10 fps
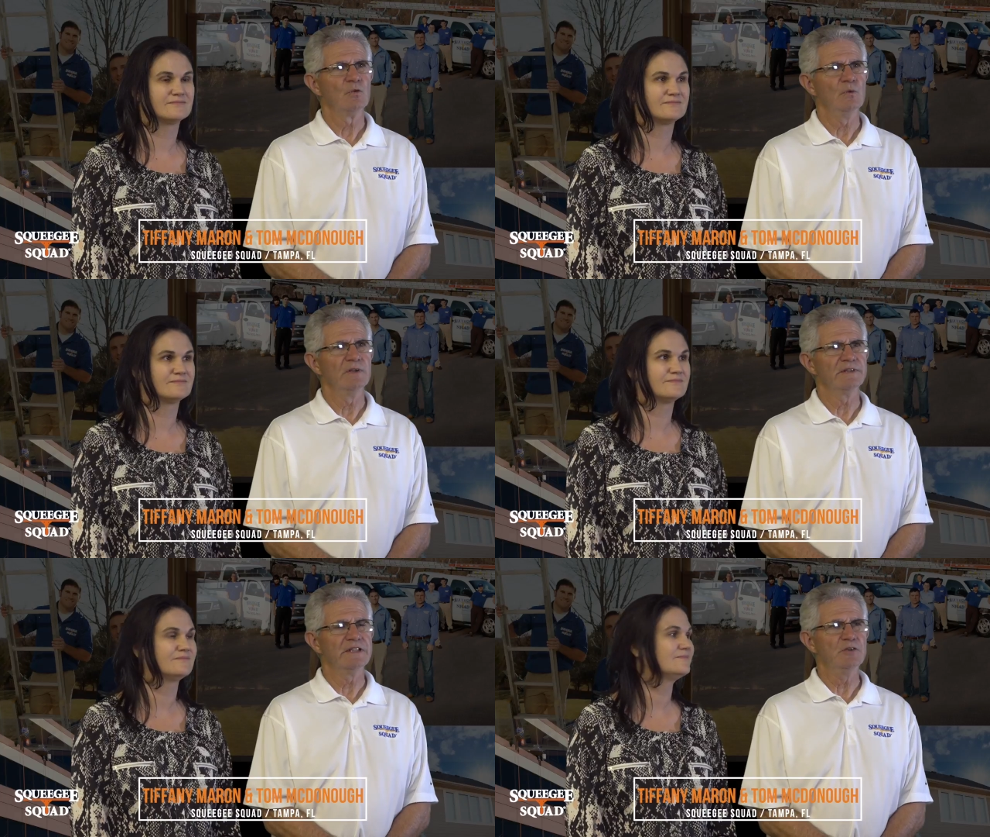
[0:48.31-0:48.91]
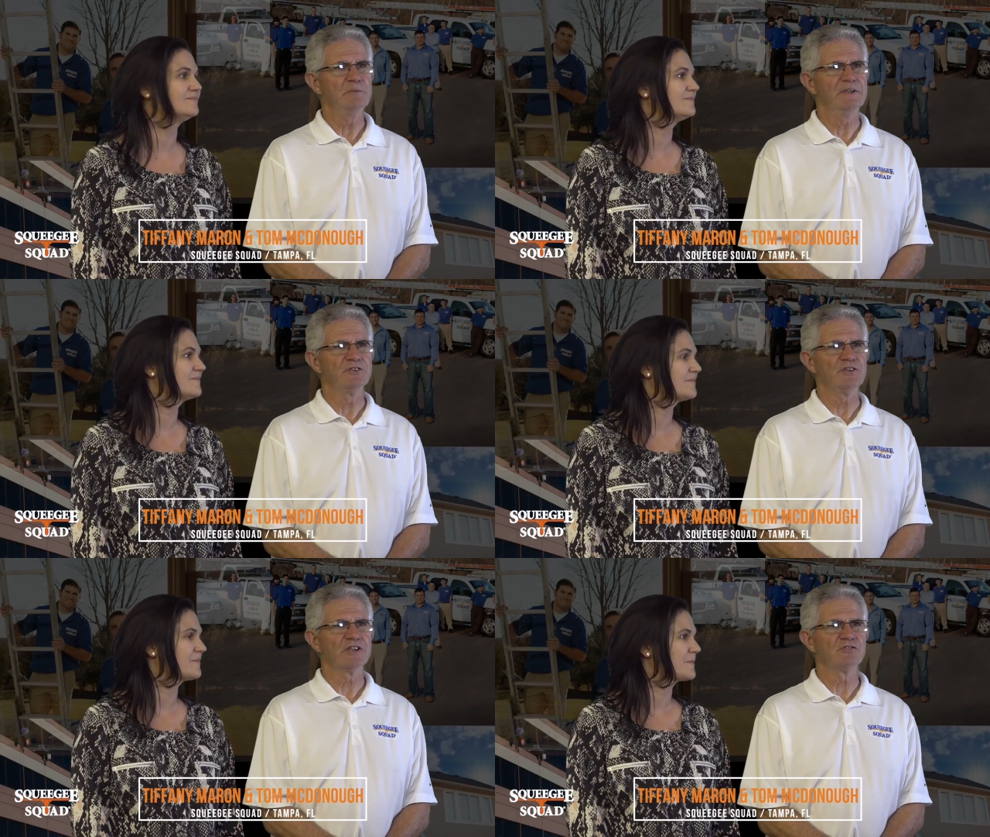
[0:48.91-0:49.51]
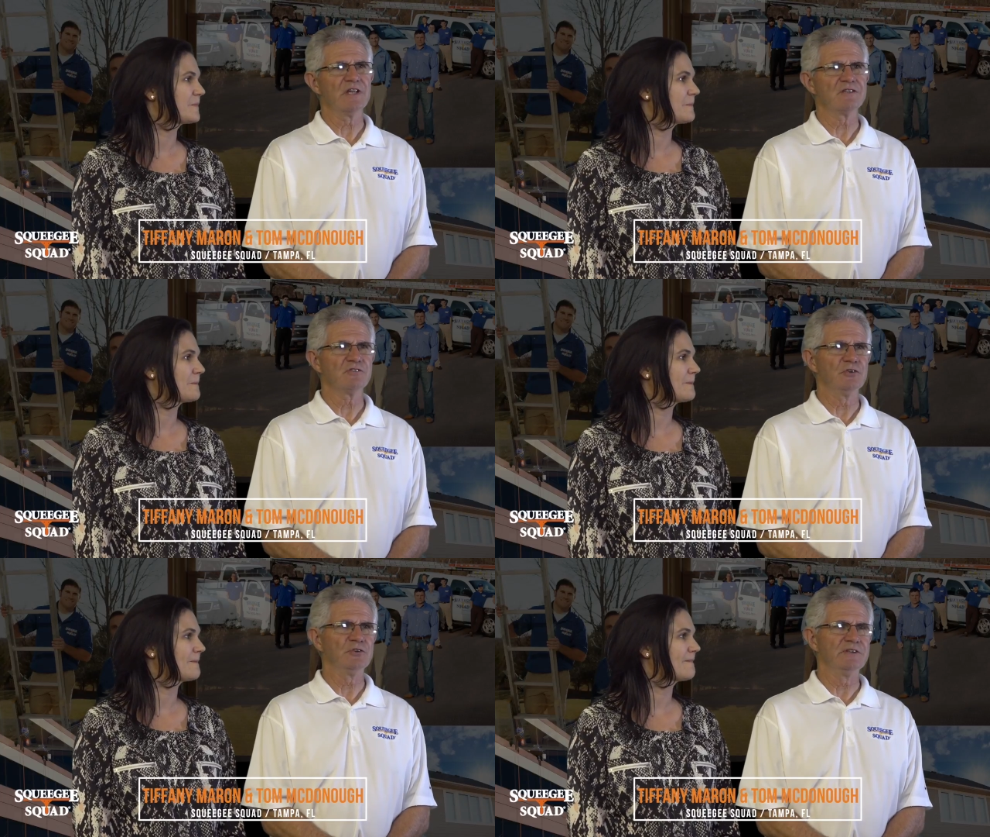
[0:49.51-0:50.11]
Speaker 1: Well, the key to being
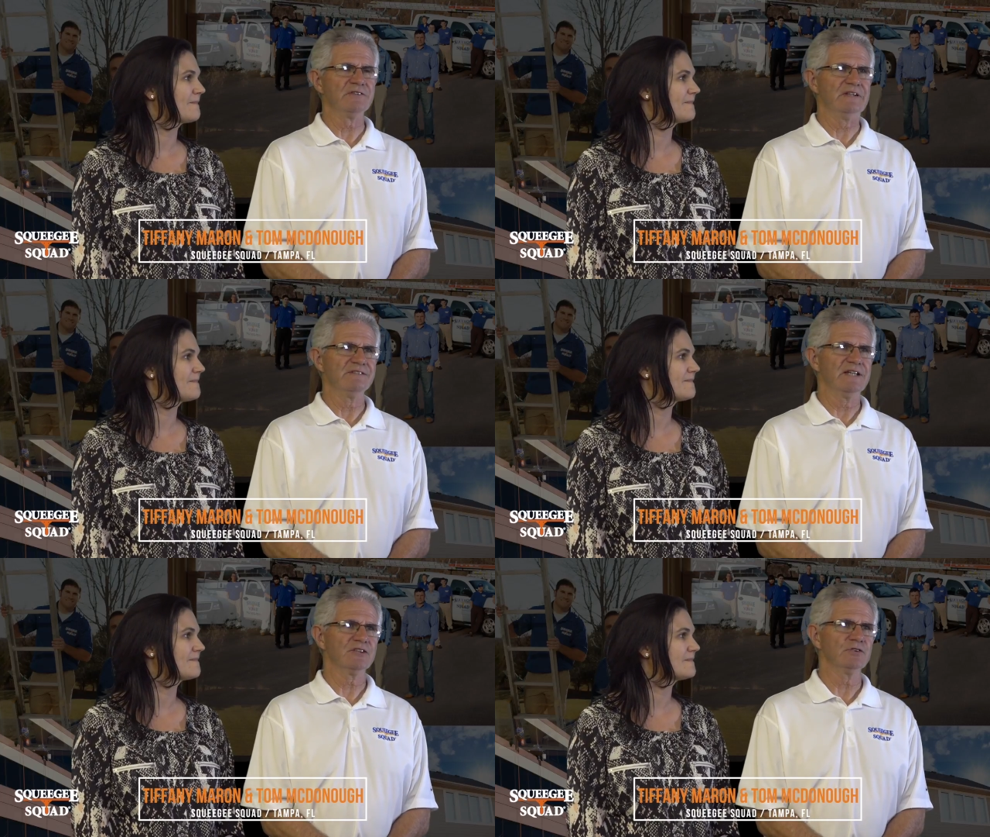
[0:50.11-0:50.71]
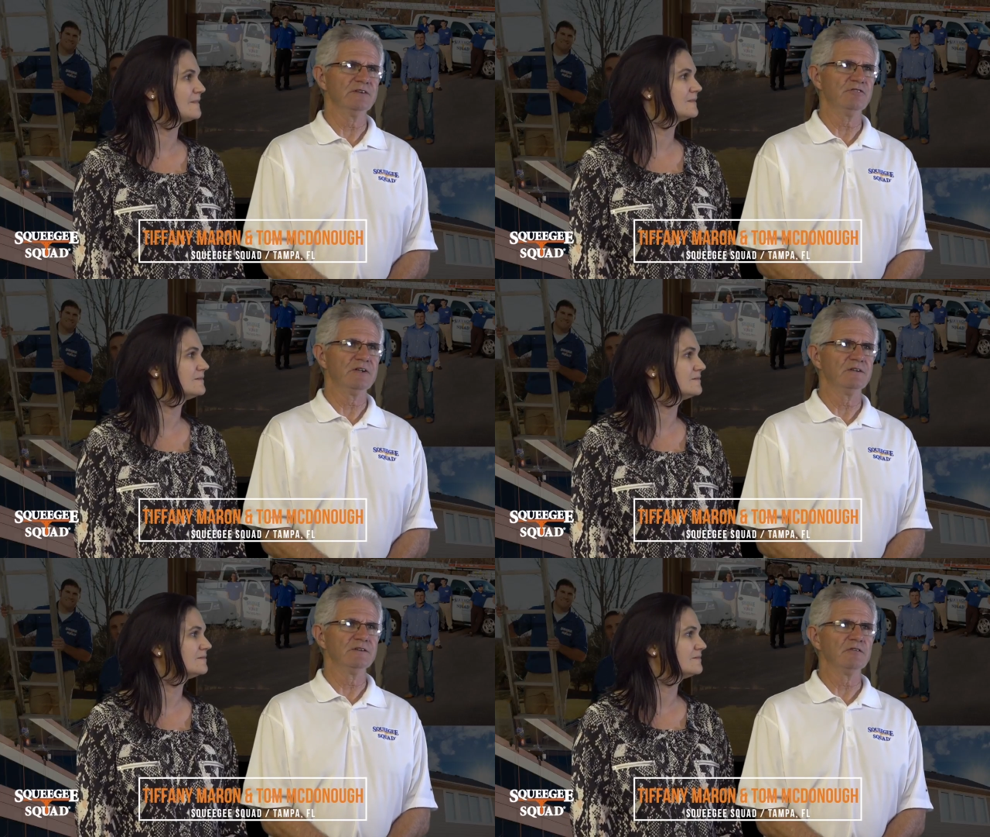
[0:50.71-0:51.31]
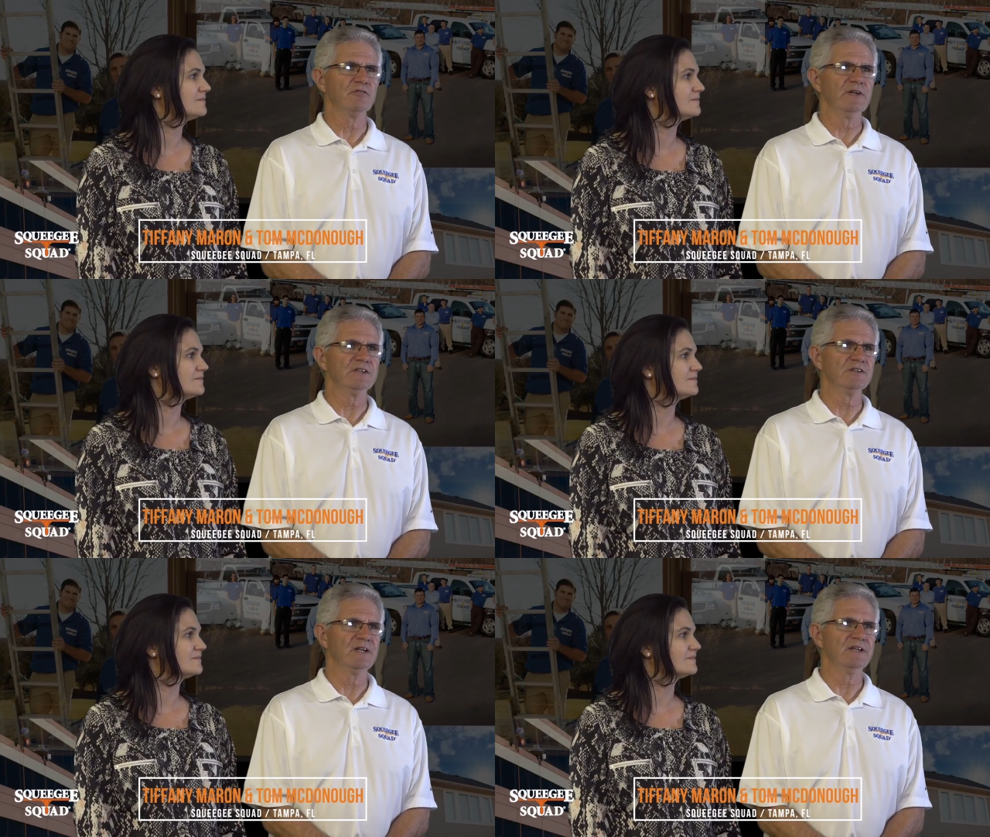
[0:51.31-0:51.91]
successful is actually following the
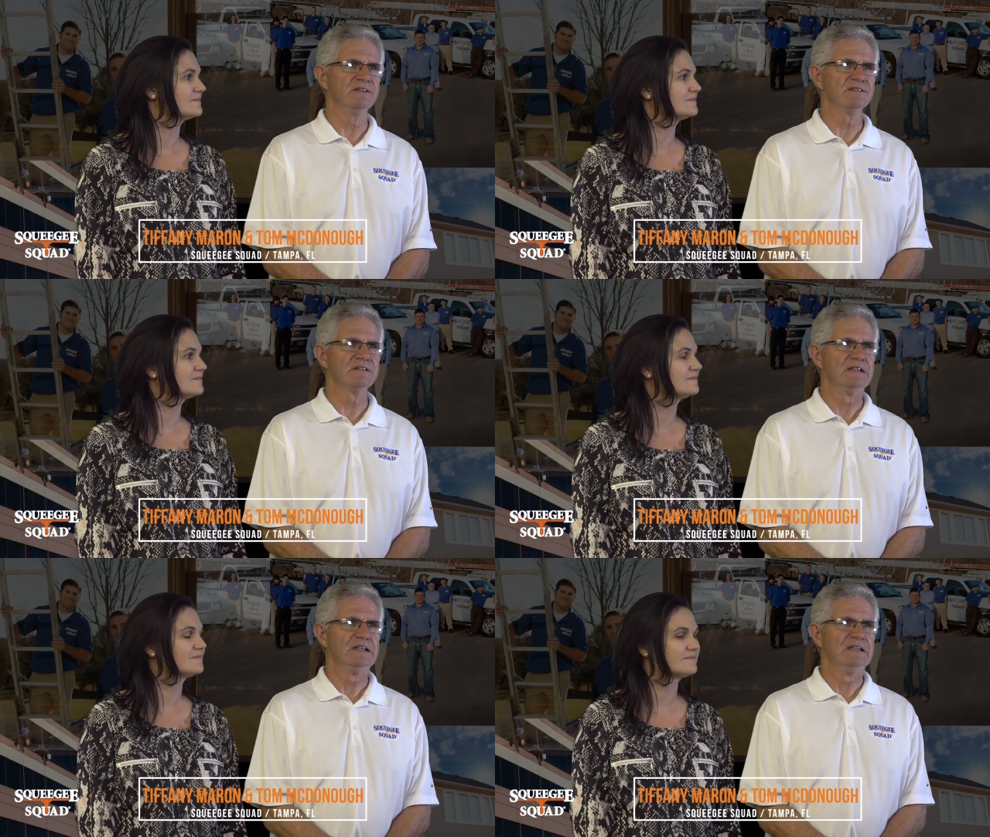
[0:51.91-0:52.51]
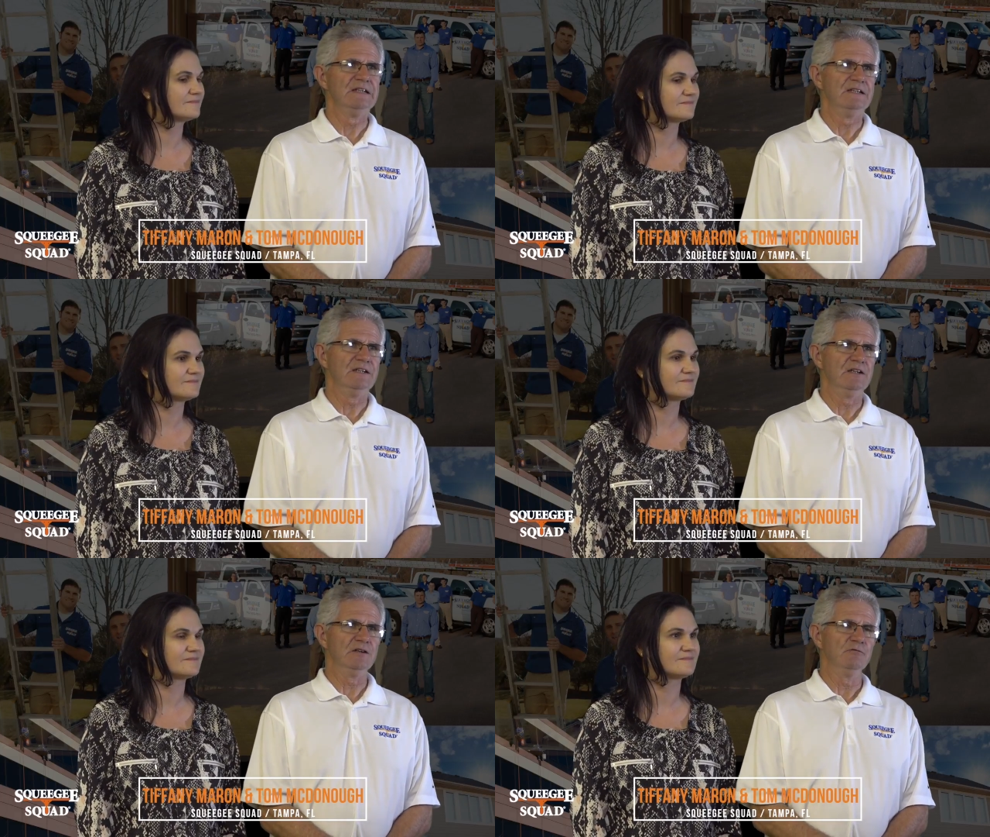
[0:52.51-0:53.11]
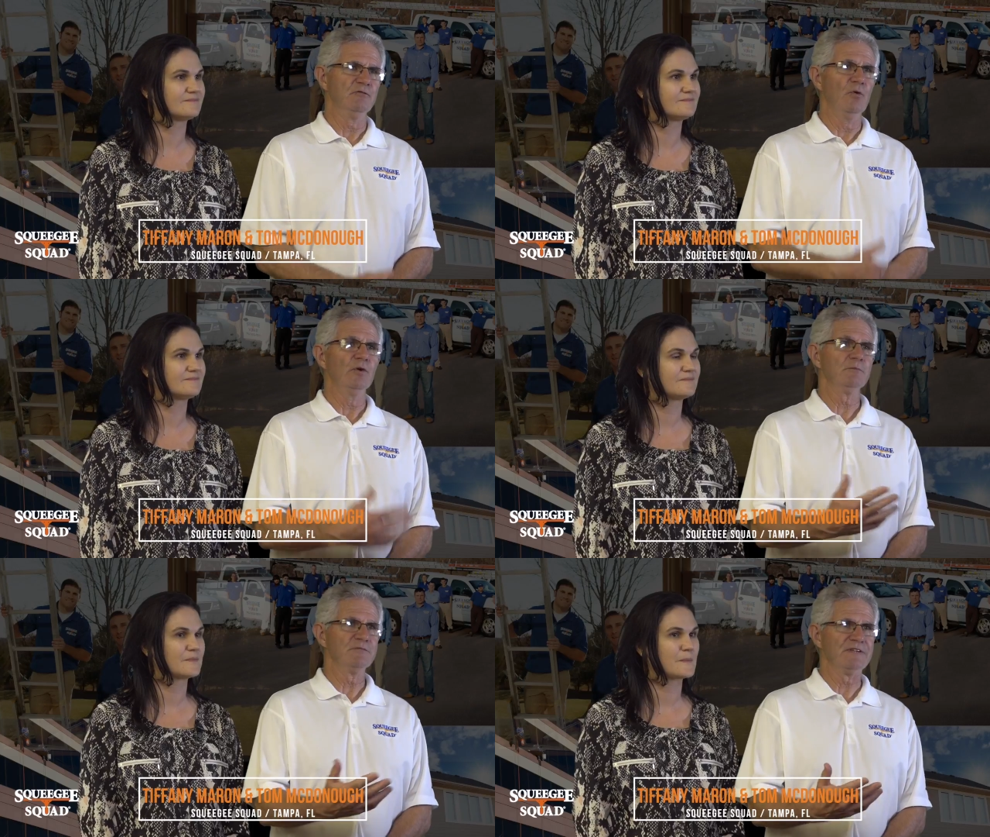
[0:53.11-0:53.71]
franchise
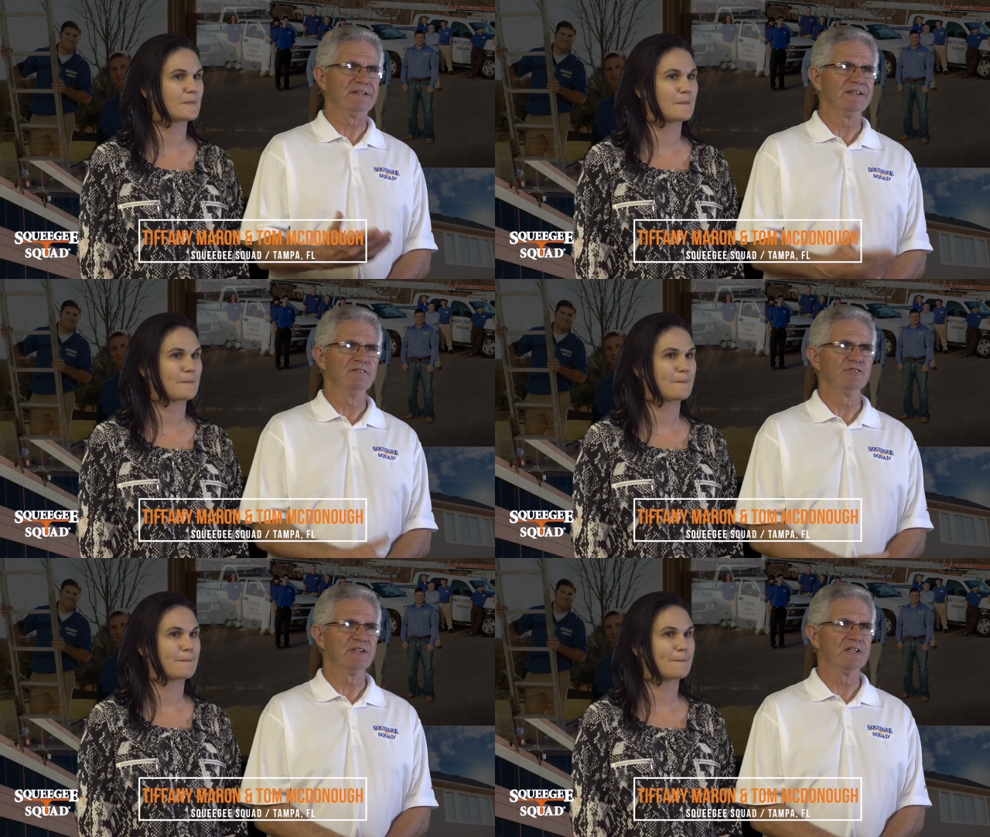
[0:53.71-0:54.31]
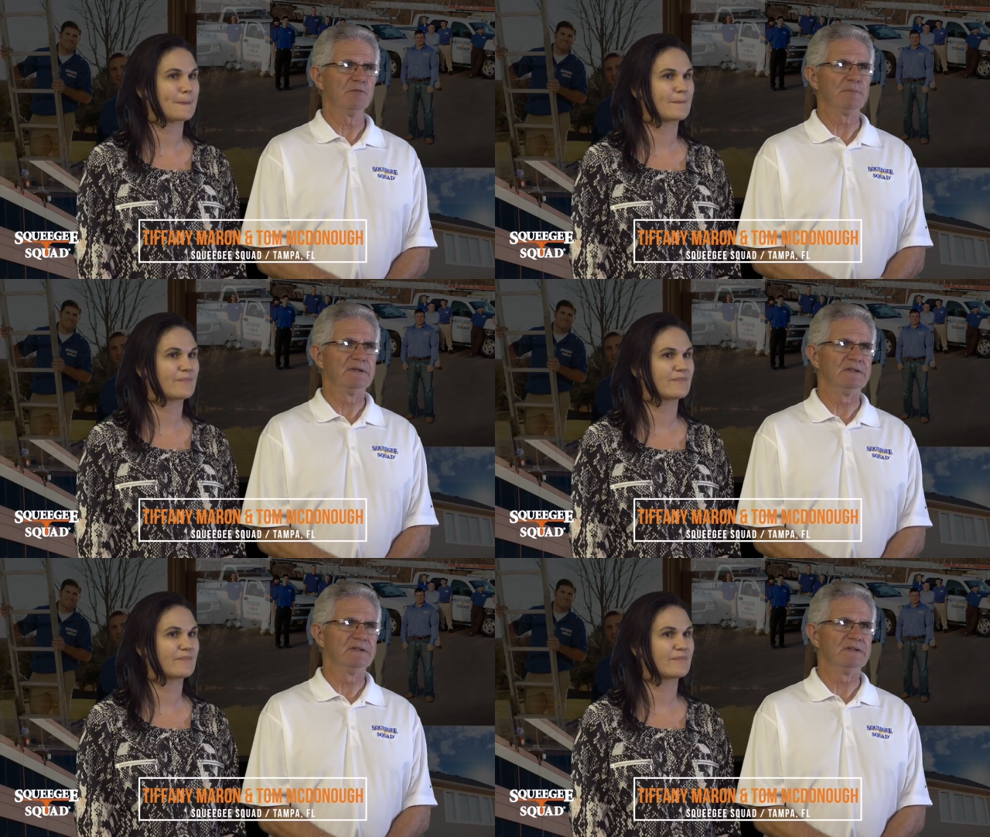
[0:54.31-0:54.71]
forms that they've set up,